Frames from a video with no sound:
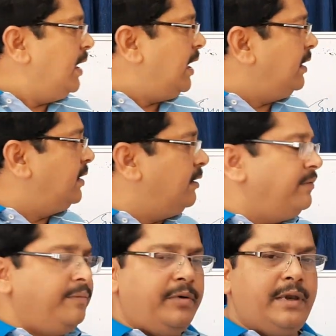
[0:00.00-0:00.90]
And
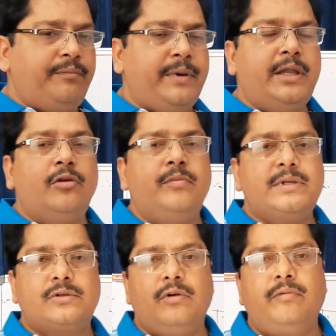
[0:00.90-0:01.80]
before repeating, we
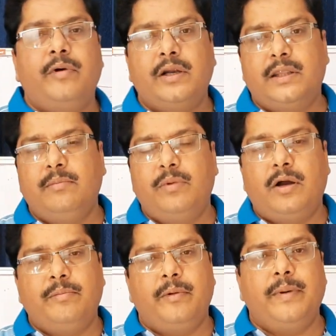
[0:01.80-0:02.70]
must go for the
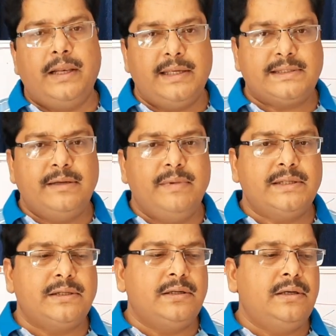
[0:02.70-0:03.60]
blood profile
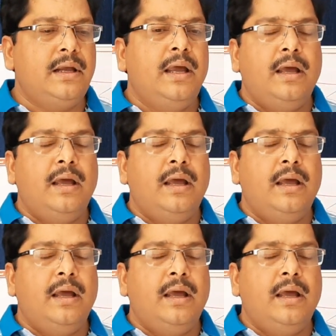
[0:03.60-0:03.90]
estimation,